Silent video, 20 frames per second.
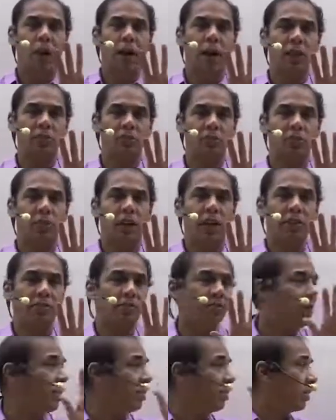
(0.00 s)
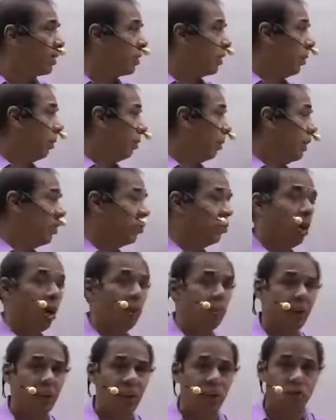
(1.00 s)
As soon as this
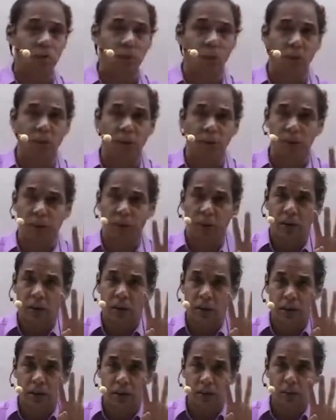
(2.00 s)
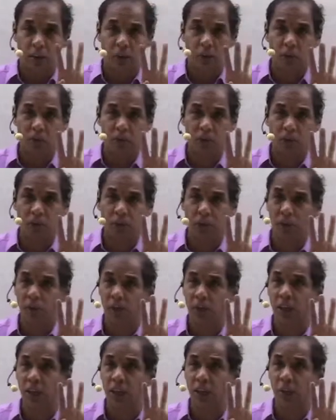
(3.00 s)
topic is over, I promised
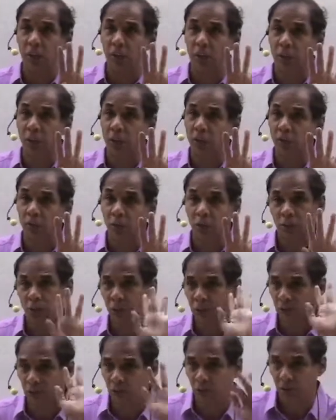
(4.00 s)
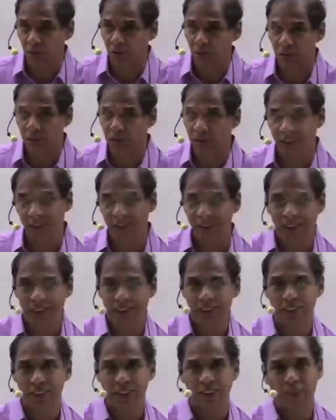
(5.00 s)
you that I would give 4 tables.
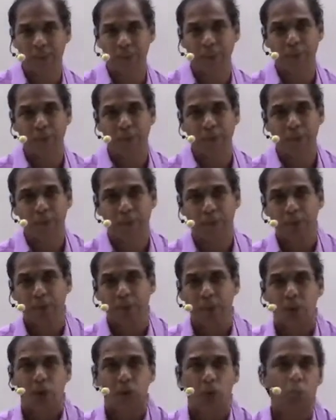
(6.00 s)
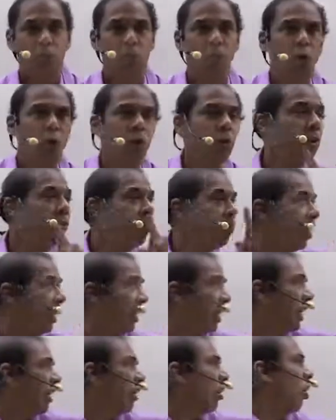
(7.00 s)
Right? Though you
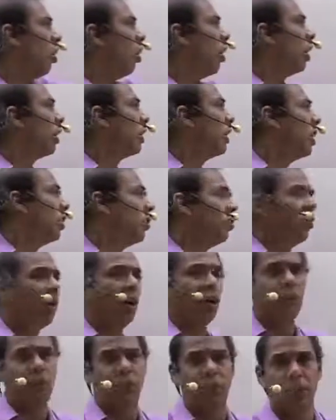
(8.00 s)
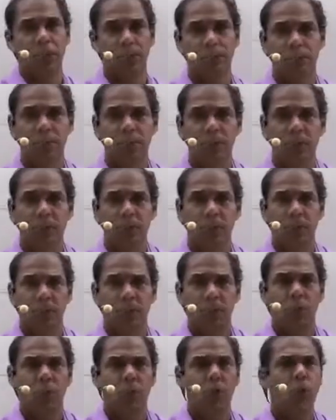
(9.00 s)
forget all these formulae,
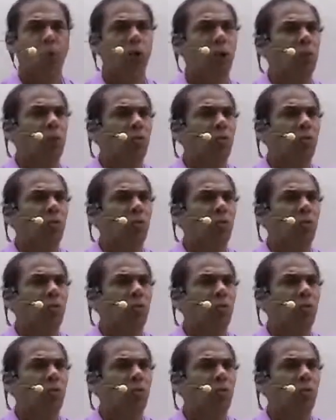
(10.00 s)
though